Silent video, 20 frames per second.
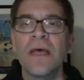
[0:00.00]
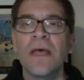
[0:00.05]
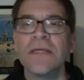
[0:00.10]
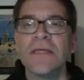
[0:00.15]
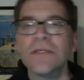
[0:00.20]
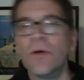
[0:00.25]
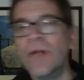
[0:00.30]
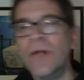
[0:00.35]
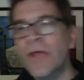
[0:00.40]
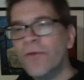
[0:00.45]

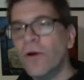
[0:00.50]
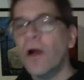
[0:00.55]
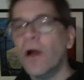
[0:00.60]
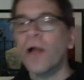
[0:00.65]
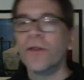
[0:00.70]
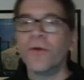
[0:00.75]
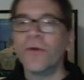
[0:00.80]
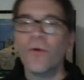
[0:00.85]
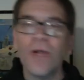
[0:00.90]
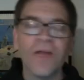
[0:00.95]
So another
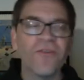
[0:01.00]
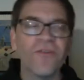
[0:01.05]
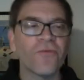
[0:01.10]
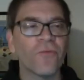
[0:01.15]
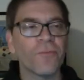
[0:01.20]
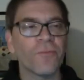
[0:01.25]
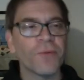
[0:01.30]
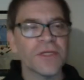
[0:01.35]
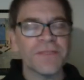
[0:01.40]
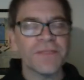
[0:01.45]

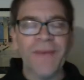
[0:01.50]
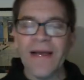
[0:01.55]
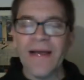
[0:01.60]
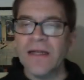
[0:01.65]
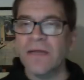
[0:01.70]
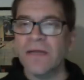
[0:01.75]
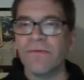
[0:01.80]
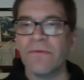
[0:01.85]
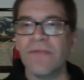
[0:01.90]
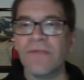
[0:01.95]
alternative
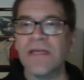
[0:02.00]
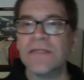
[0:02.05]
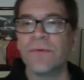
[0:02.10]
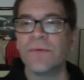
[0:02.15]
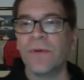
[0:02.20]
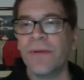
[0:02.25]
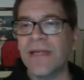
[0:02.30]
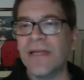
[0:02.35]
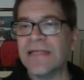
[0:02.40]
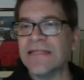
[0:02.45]
perspective of this
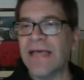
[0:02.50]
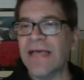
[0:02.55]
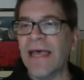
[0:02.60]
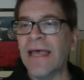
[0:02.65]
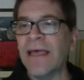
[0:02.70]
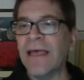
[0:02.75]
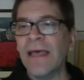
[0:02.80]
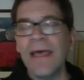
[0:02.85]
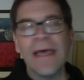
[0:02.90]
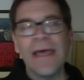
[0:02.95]
would be to
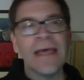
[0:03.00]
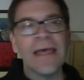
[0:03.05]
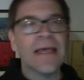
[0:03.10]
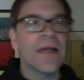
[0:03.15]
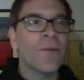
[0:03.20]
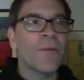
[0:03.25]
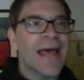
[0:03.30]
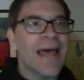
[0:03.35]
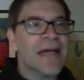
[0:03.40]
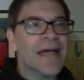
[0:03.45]
say,
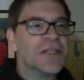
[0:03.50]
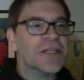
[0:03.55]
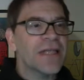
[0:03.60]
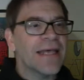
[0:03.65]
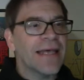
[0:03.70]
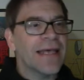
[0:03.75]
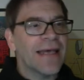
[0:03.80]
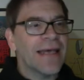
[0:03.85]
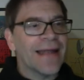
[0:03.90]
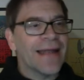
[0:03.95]
can we
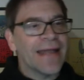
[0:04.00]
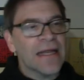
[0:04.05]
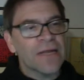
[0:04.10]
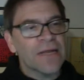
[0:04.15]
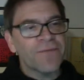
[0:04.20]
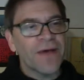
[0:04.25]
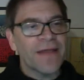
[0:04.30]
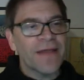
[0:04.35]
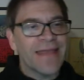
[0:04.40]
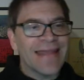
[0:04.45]
actually
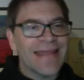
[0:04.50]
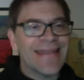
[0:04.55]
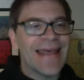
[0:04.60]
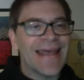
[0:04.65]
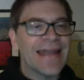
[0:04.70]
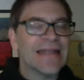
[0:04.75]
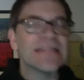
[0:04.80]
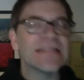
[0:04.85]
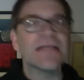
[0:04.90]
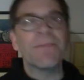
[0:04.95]
identify the
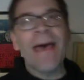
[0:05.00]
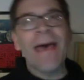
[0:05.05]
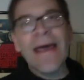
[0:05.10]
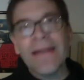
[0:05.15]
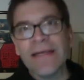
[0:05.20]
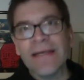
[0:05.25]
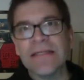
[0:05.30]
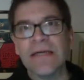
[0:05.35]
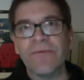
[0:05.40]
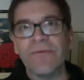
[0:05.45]
intended
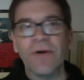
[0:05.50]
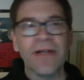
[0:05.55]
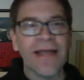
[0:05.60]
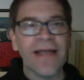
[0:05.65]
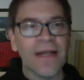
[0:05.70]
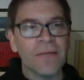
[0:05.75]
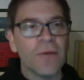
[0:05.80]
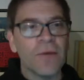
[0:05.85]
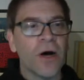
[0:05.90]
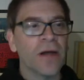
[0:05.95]
semantics of our
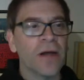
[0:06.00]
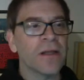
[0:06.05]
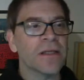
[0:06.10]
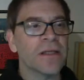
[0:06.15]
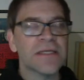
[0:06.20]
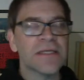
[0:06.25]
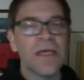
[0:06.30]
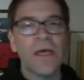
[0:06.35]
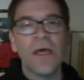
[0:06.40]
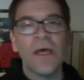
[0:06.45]
data
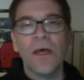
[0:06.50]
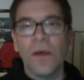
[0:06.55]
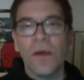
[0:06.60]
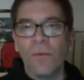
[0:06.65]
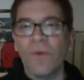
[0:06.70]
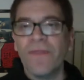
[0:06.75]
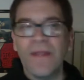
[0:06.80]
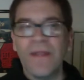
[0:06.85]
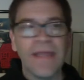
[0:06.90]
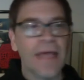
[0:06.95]
models
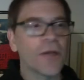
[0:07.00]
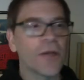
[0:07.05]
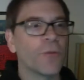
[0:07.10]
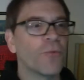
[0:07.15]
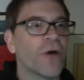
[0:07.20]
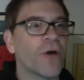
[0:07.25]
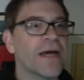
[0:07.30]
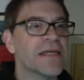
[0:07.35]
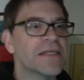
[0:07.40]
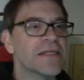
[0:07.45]
within the
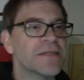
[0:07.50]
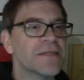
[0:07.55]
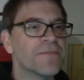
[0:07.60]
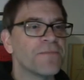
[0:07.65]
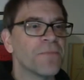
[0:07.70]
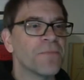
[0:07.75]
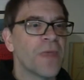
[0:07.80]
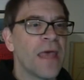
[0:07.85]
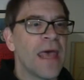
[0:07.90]
enterprise?